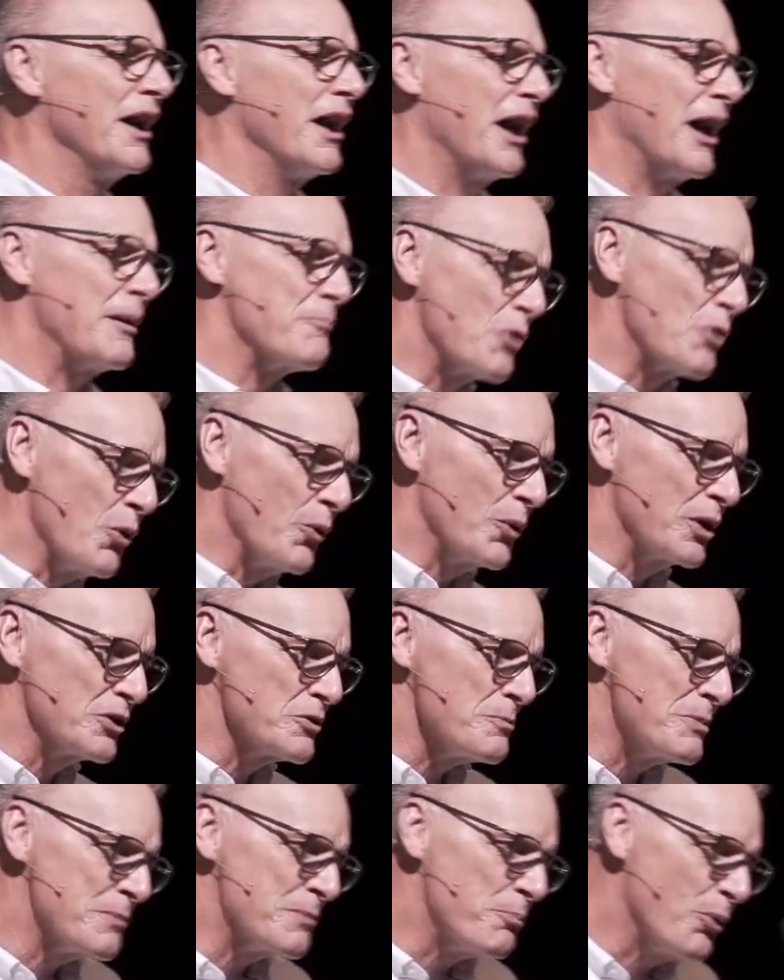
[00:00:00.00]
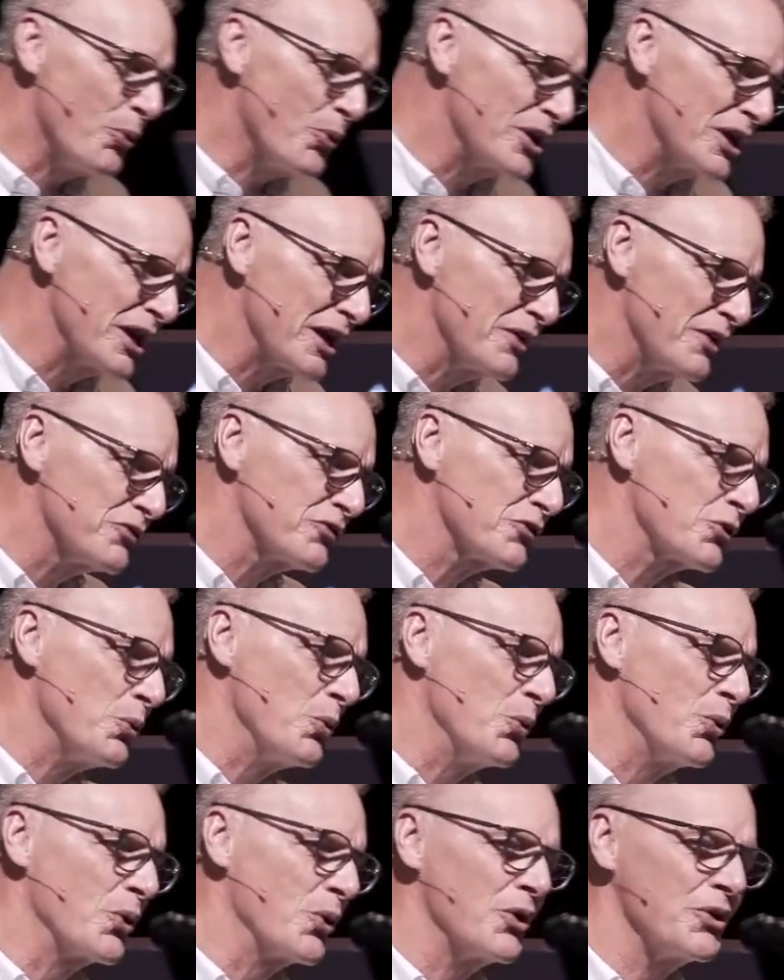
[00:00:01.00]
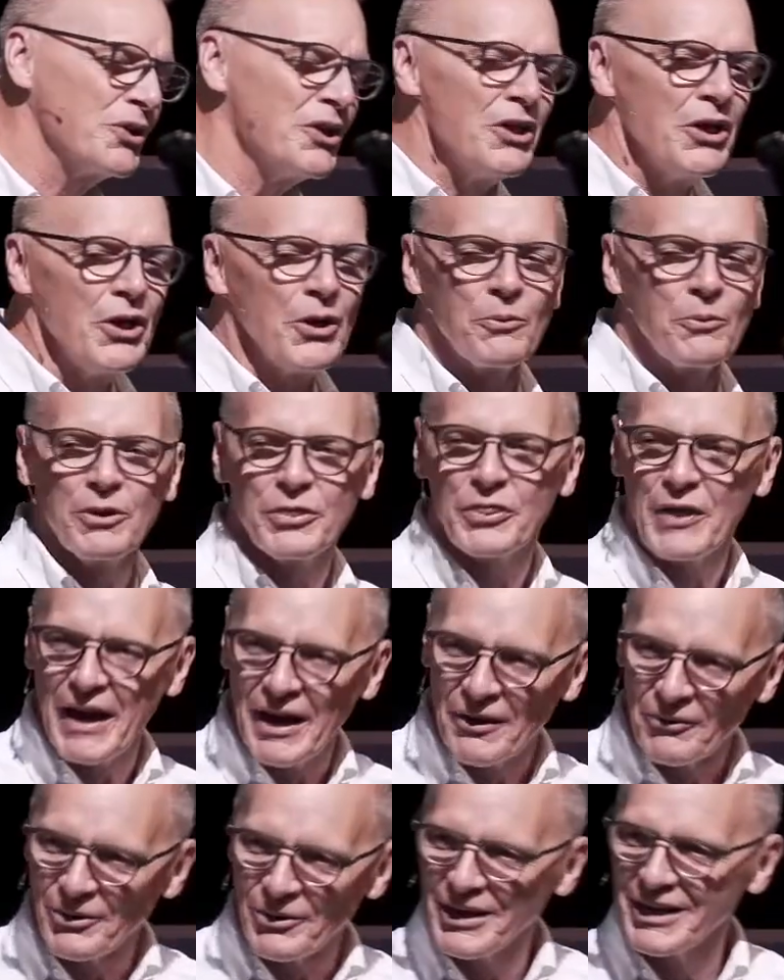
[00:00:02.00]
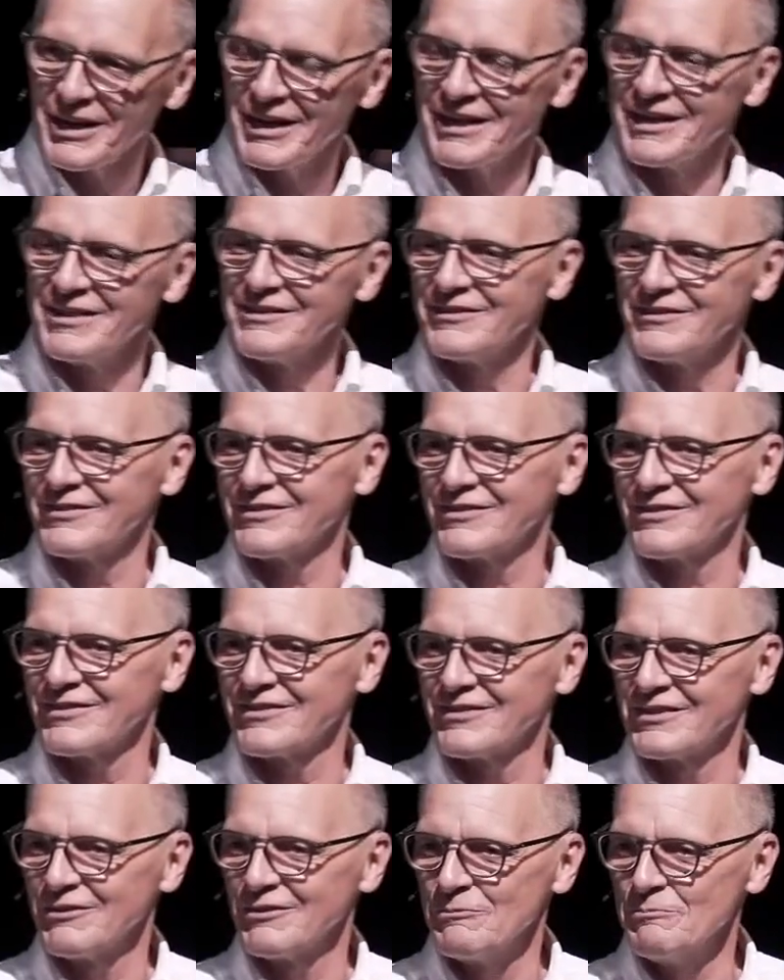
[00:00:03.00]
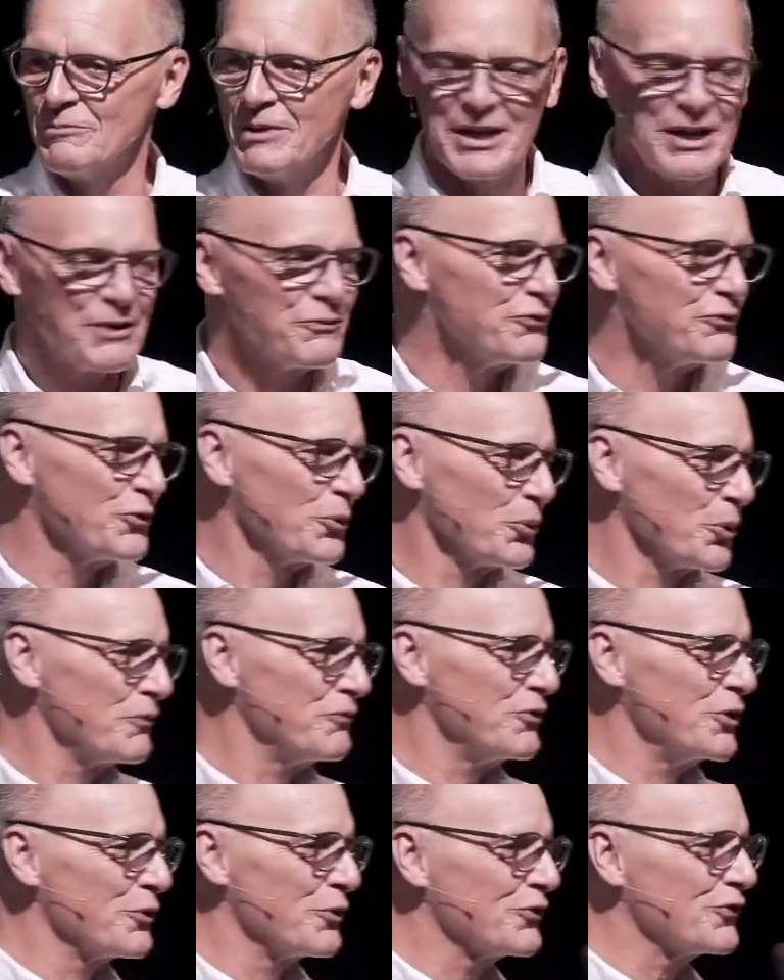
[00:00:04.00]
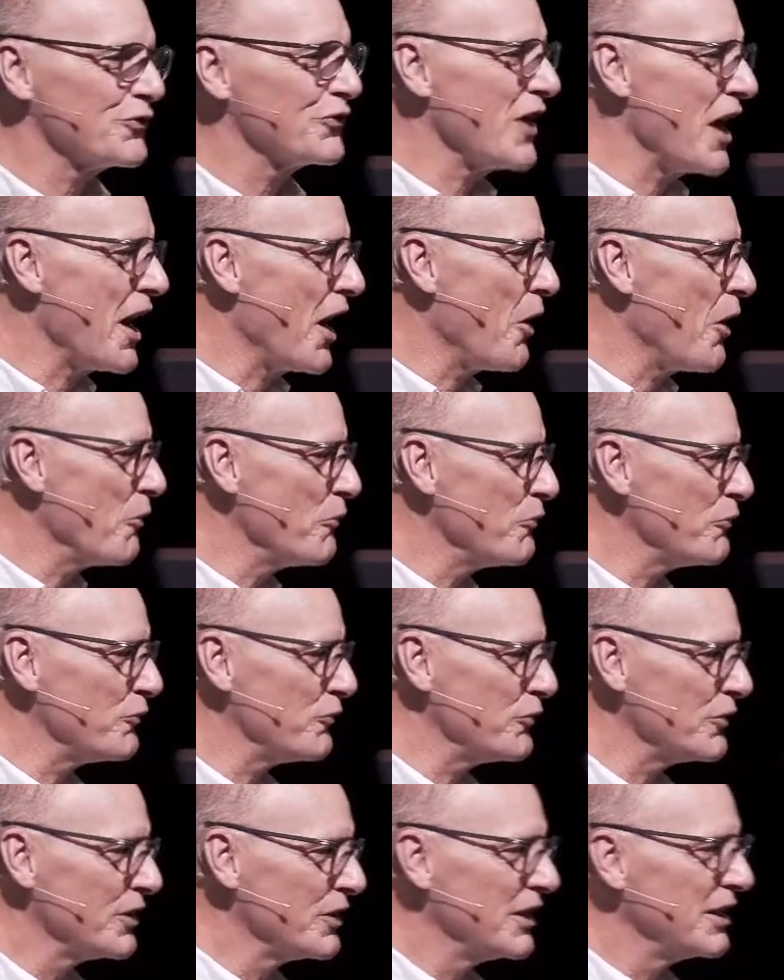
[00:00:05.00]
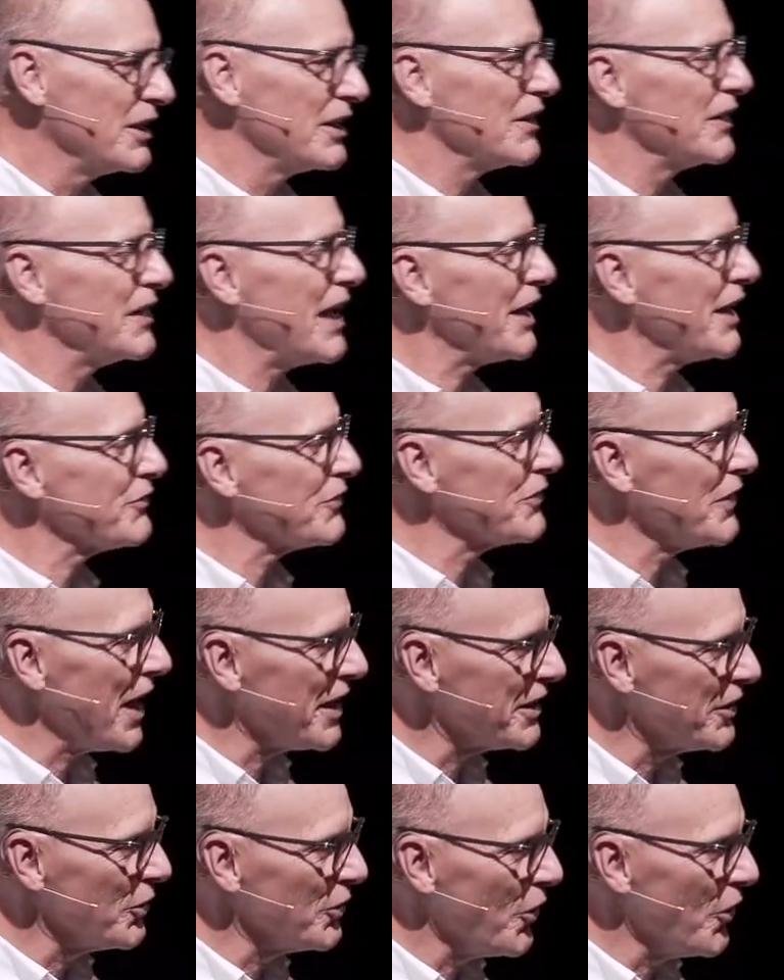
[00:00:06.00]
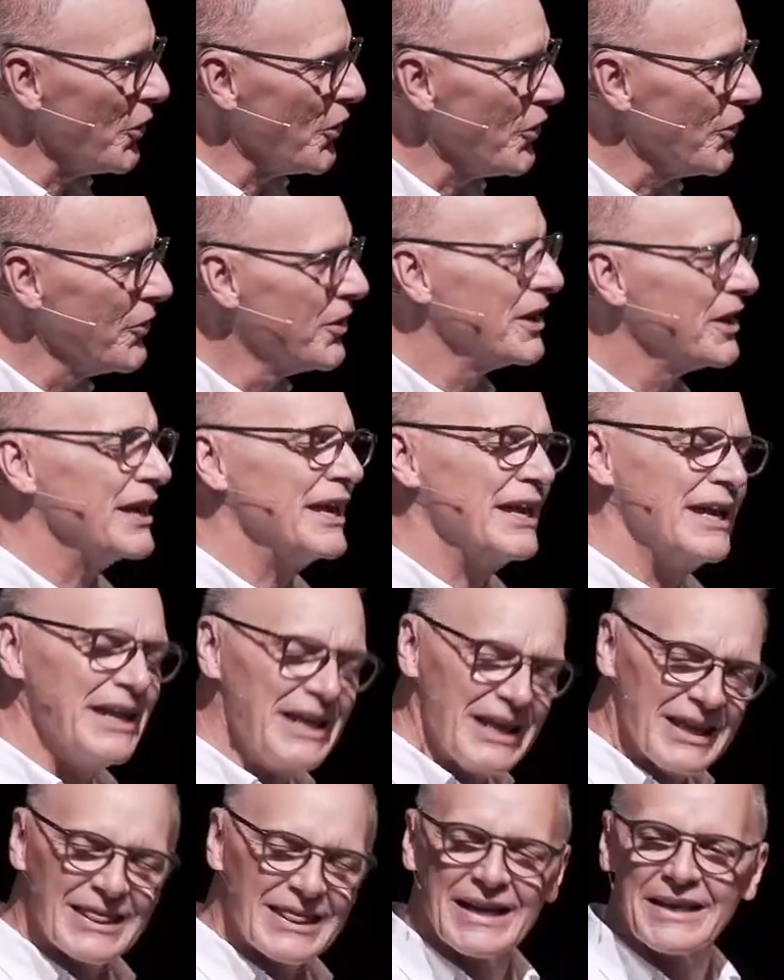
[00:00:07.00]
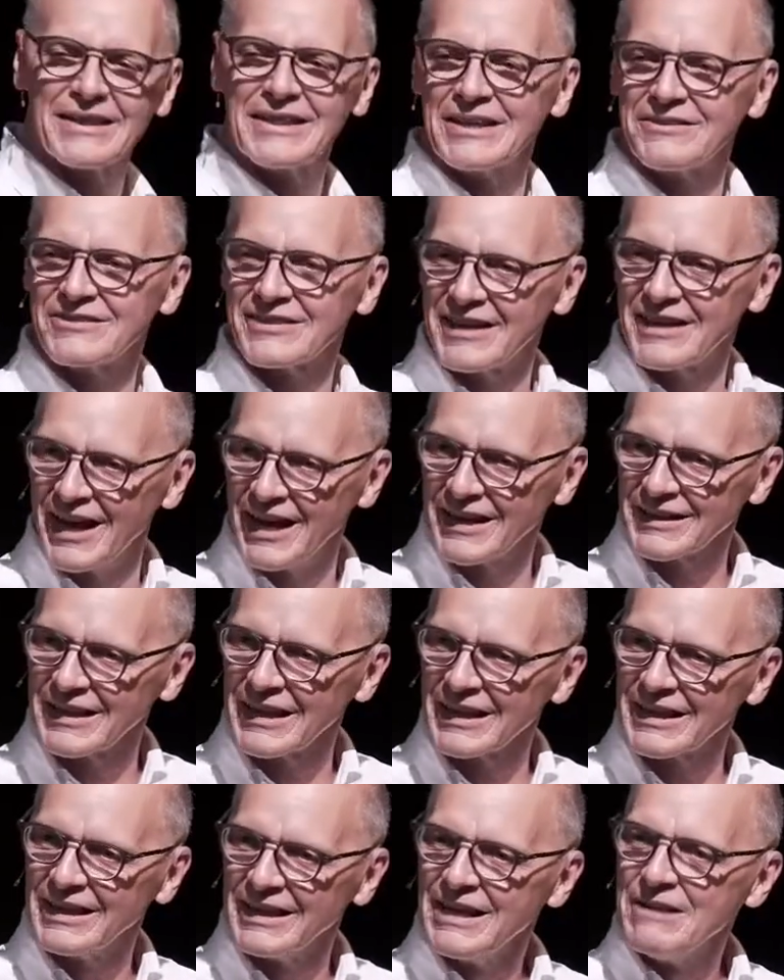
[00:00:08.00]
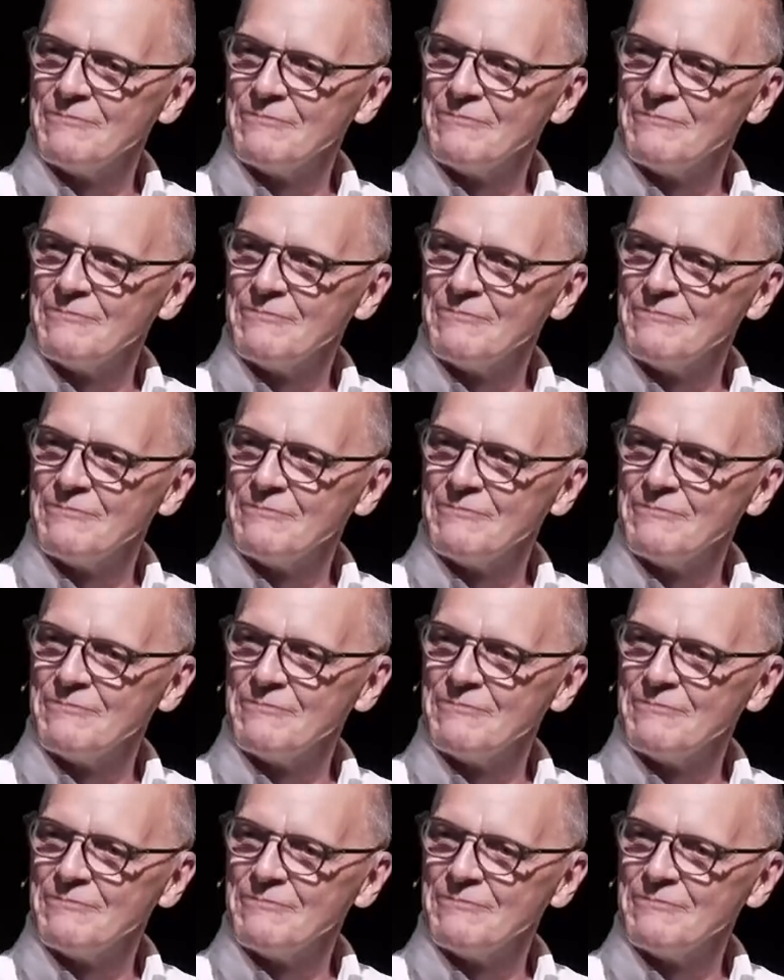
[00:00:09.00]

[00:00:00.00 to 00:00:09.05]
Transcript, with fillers: I'm going to be pointing us toward with arrogance, being full of yourself. That's not at all anything that's godly.